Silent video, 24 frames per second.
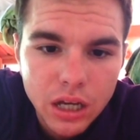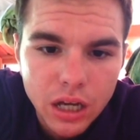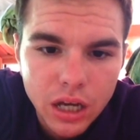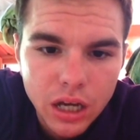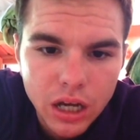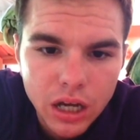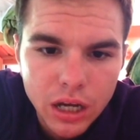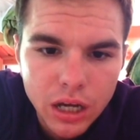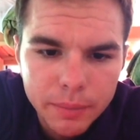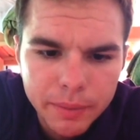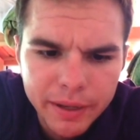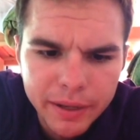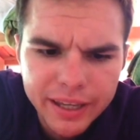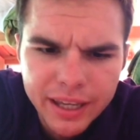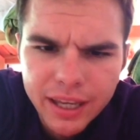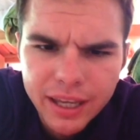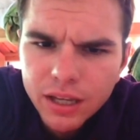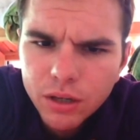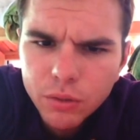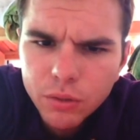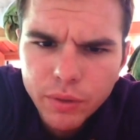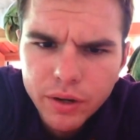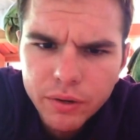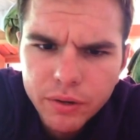I
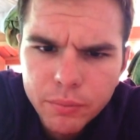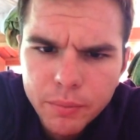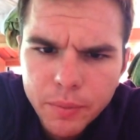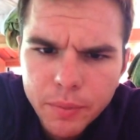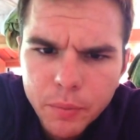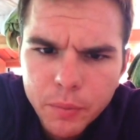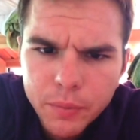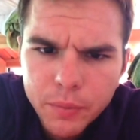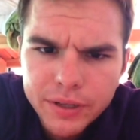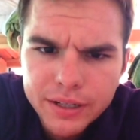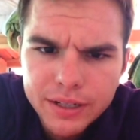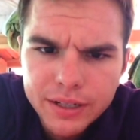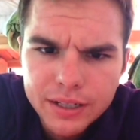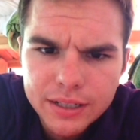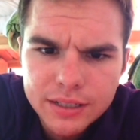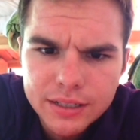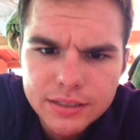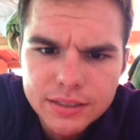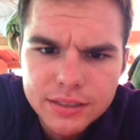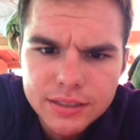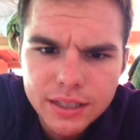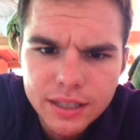can't quite remember what it is.